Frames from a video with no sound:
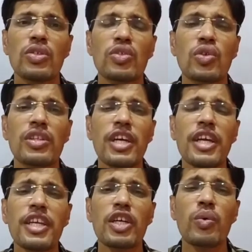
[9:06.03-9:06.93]
So
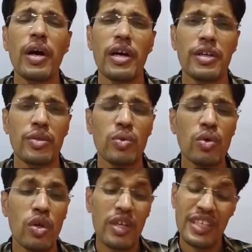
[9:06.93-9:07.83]
they require to
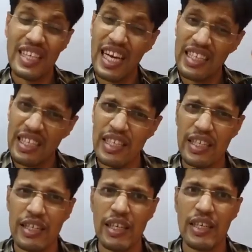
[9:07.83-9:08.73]

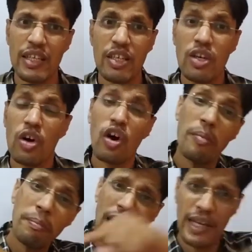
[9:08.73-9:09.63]
categorically,
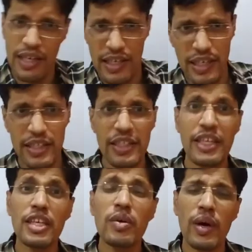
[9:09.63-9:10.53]
combinedly, they
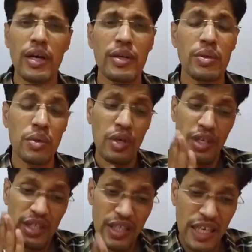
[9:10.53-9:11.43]
require to
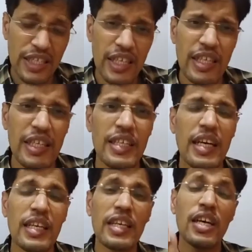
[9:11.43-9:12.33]

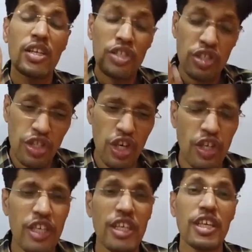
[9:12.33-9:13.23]
categorically
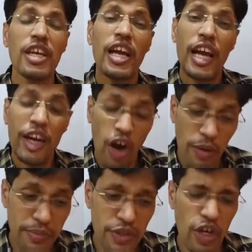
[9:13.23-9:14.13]
study and
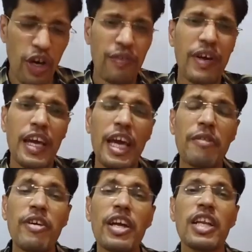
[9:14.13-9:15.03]
observe
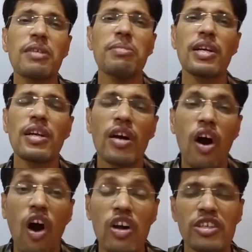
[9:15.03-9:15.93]
available
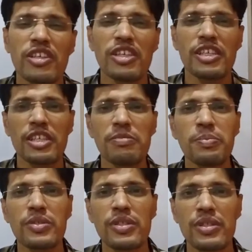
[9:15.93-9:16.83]

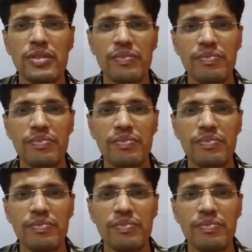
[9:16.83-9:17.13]
alternatives.